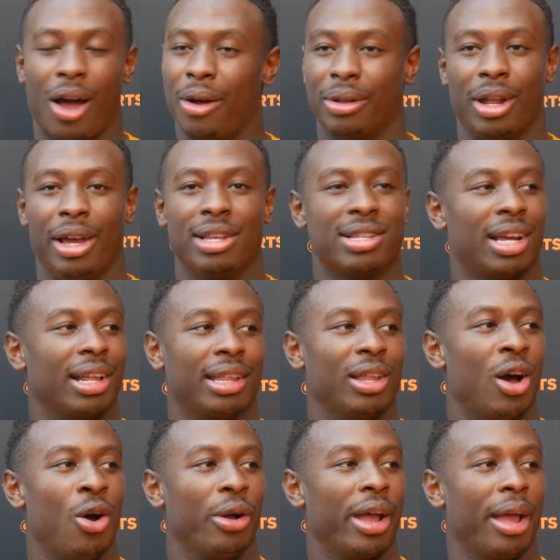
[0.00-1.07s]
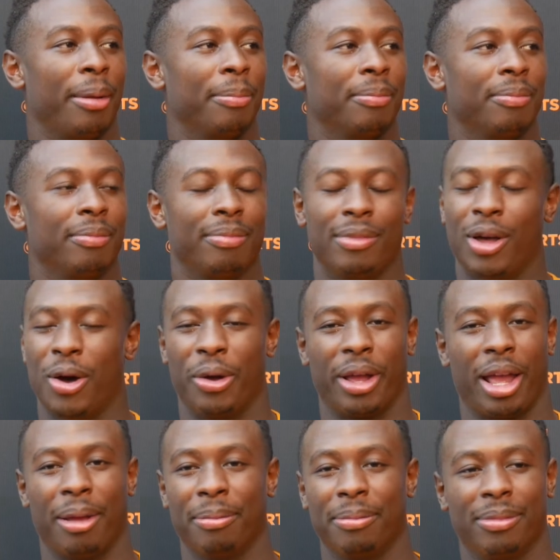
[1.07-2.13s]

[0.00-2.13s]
Oh, no, he's like that the whole game. The whole game.